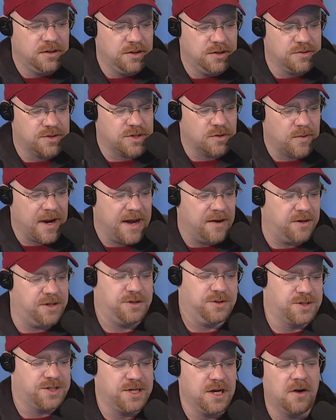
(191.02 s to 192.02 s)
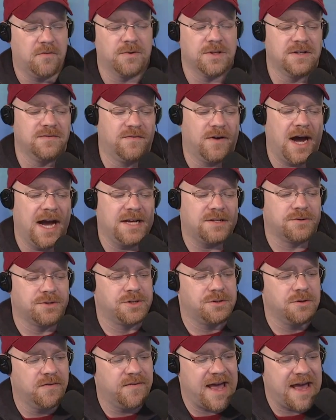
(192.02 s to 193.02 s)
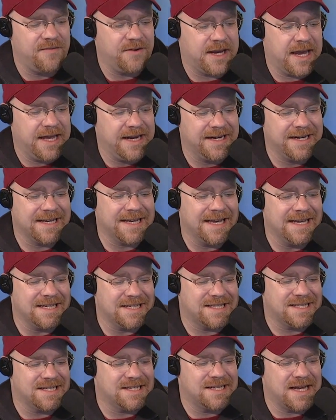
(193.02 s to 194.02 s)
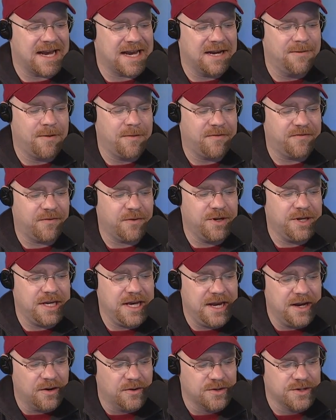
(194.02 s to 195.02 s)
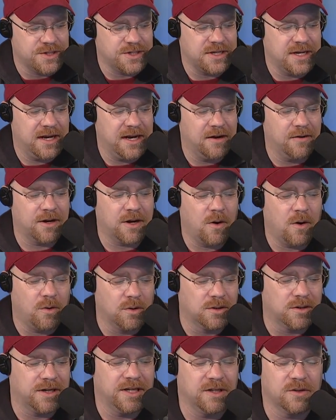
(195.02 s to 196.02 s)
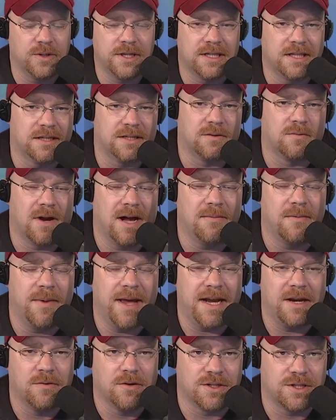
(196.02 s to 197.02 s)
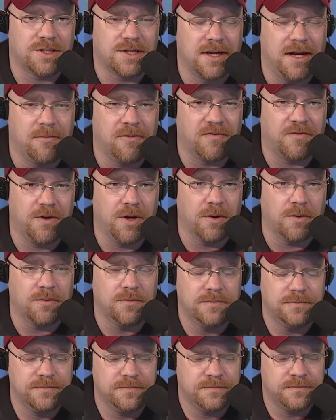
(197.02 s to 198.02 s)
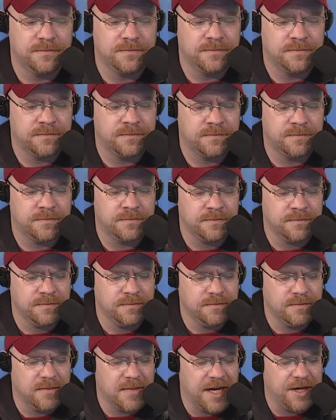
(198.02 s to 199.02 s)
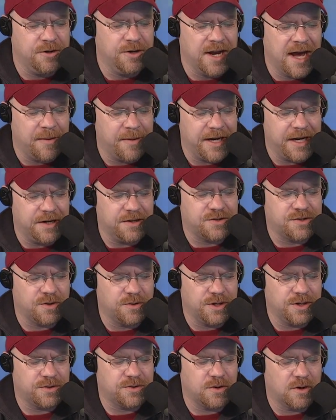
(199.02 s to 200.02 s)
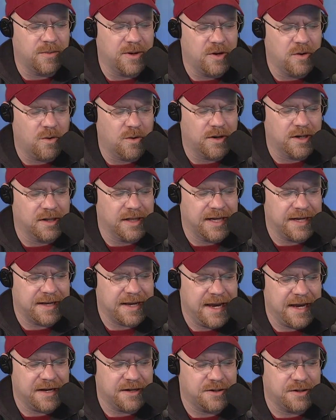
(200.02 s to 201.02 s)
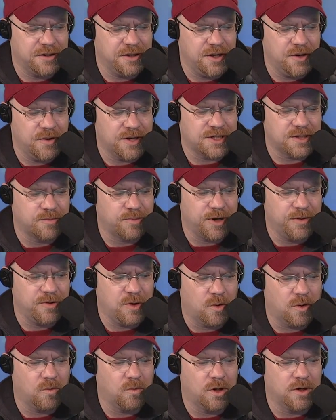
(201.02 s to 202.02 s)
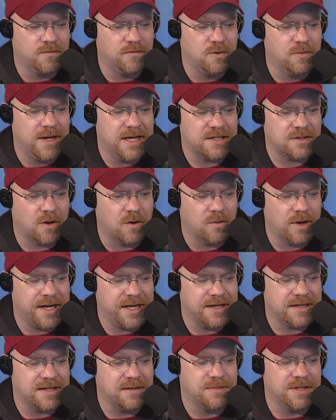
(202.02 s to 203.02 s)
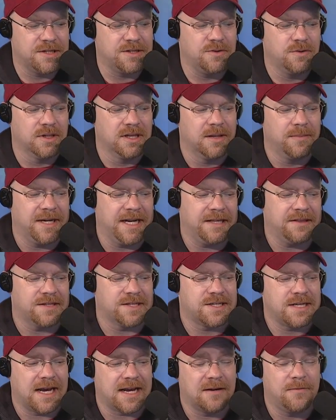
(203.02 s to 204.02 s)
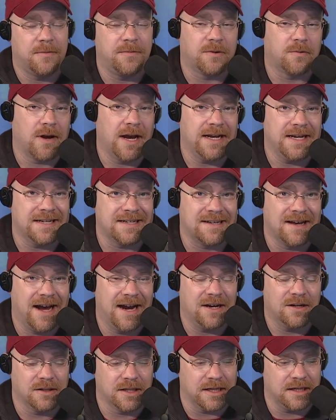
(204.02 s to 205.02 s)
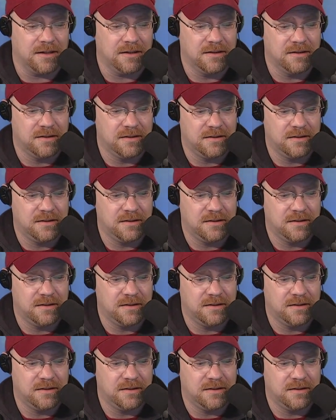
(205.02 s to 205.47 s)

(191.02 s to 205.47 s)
you surrounded yourself with advisors who have advocated against the Second Amendment for years. Eric Holder, Hillary Clinton, Rahm Emanuel, just to name a few. And you nominated Sonia Sotomayor and Elena Kagan to the U.S. Supreme Court, one of whom has already attempted to eliminate the Second Amendment right entirely.